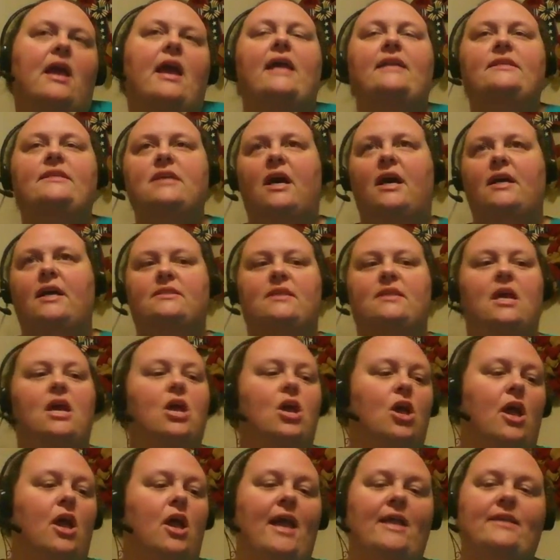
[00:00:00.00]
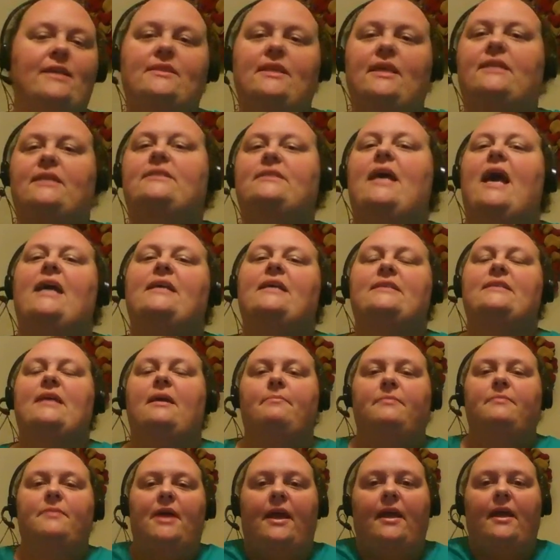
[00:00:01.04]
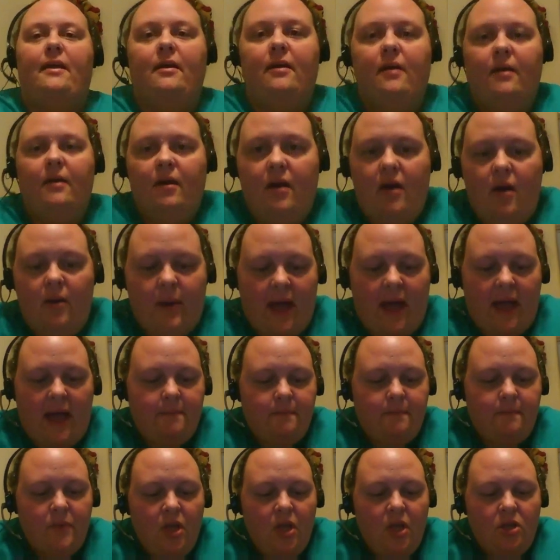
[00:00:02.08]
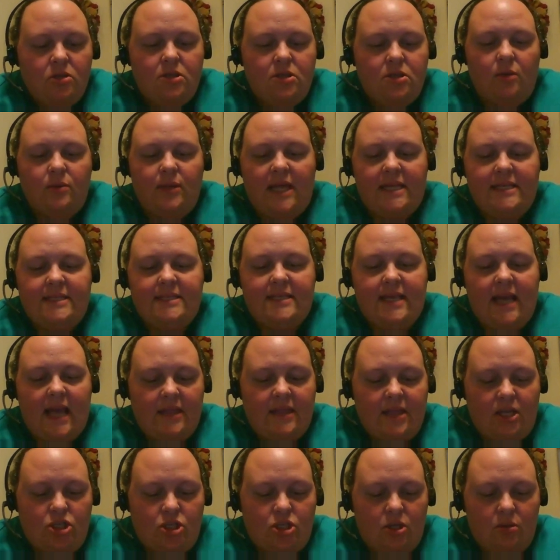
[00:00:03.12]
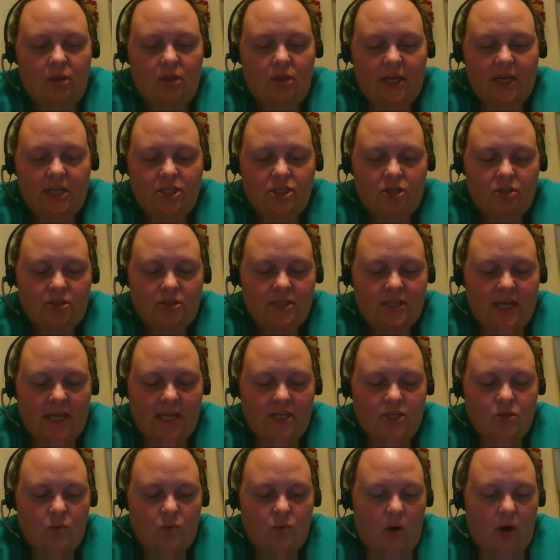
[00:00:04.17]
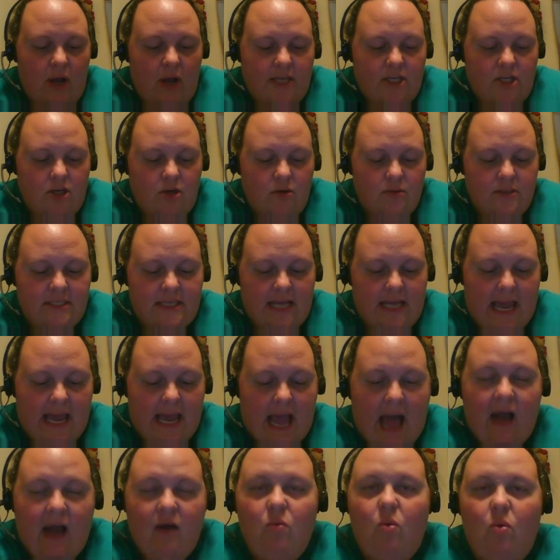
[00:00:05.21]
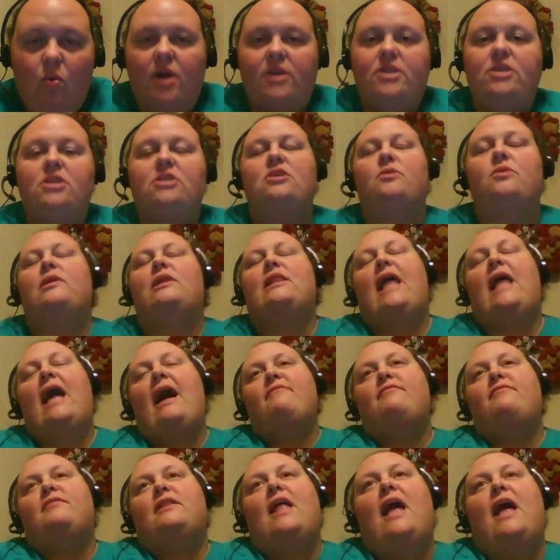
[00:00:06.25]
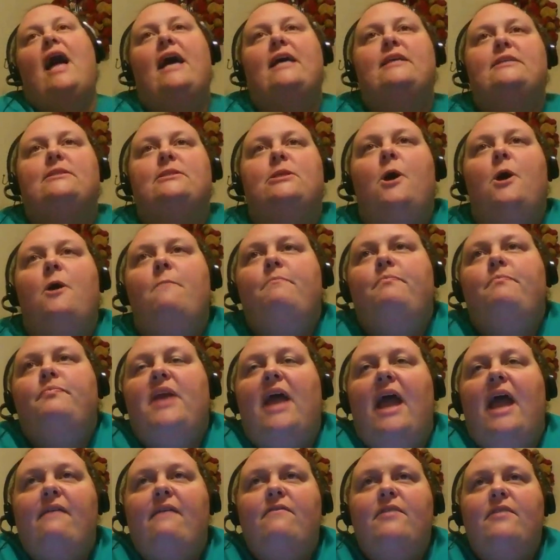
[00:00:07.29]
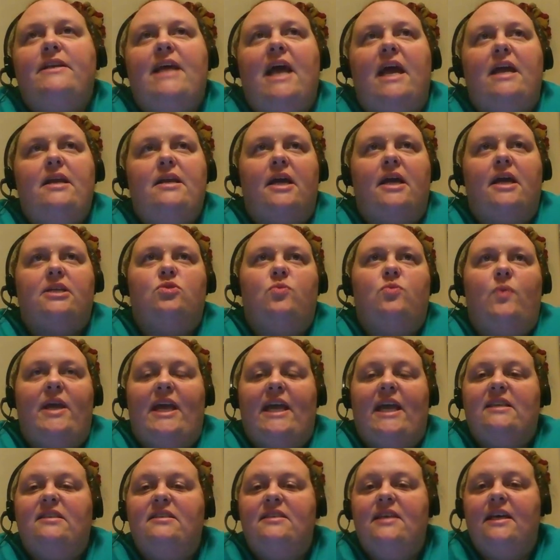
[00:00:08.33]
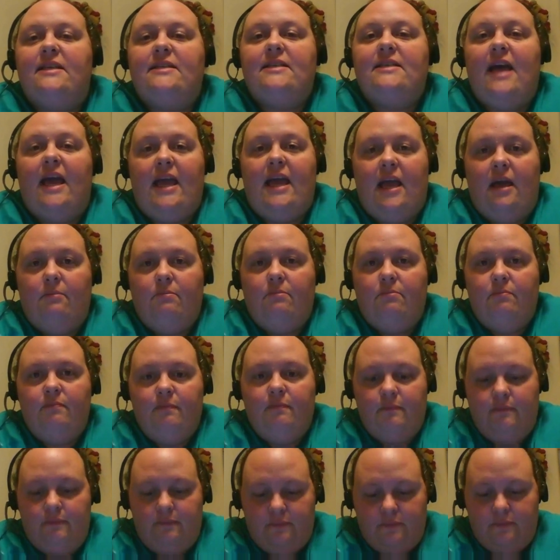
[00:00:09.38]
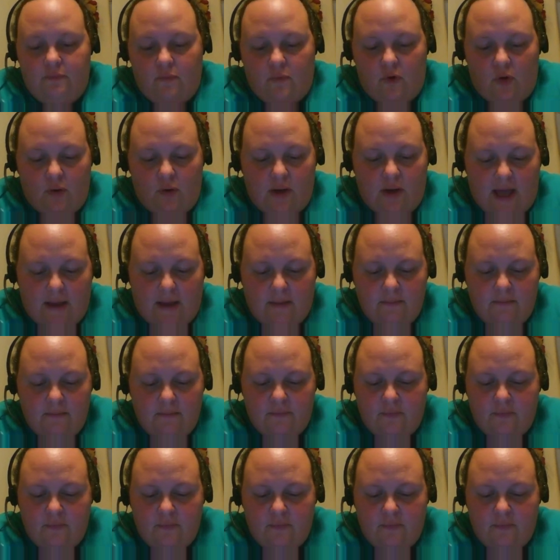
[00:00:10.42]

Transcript: It does. It's the exact same thing. Okay. So let's say that you look at your schedule and you say, I want to do a live class every day next week at 6 a.m. Okay.